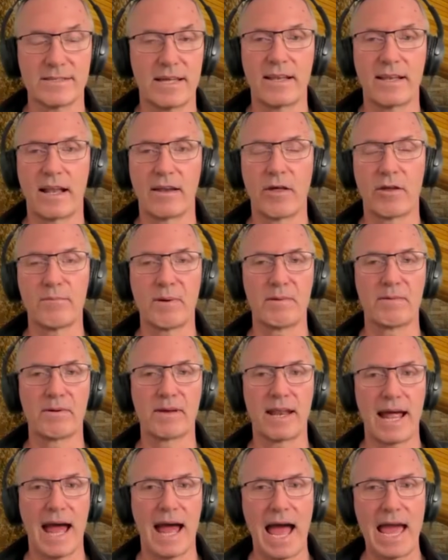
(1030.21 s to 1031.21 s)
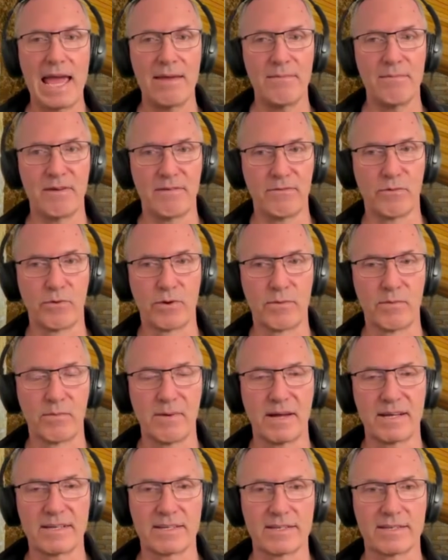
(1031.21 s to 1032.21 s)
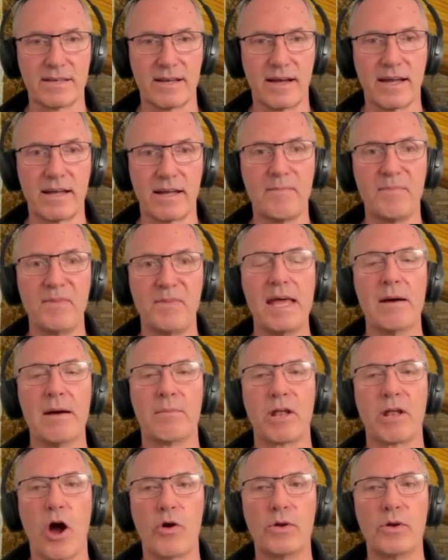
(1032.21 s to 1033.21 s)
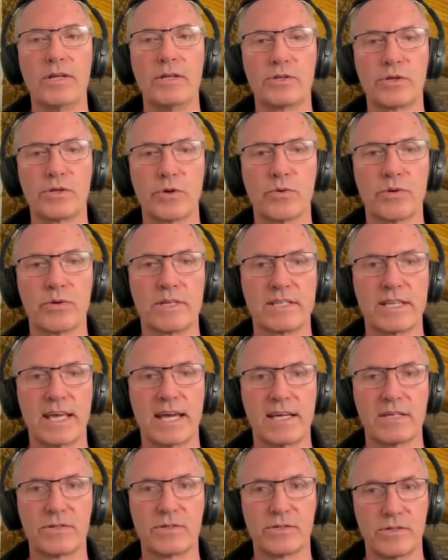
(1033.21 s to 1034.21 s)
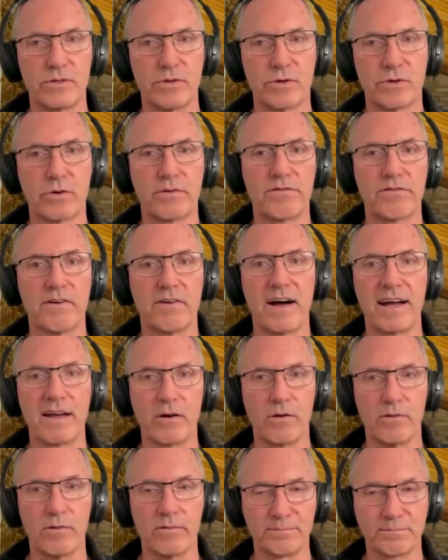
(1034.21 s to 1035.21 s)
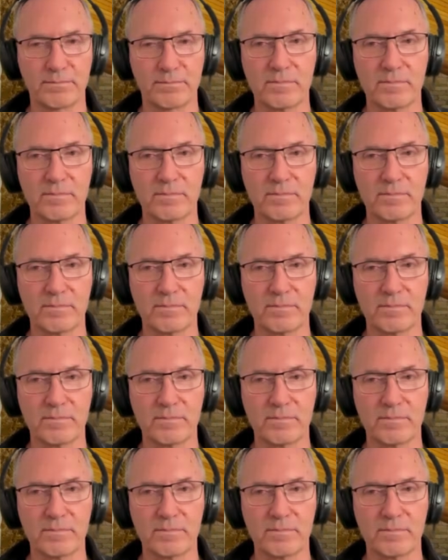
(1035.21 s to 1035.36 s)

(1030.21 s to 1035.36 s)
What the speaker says: And a lot of people are going to hate me for what I'm about to say, but only two of the tests you could fail.